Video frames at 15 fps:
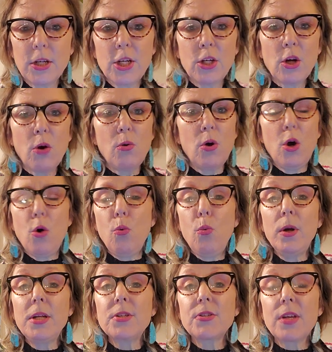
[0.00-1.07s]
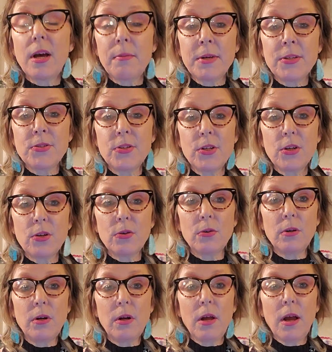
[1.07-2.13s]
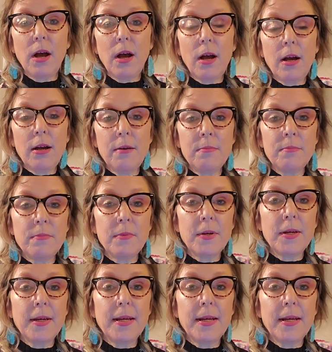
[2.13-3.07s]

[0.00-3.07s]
You know, what is coming to you? Um,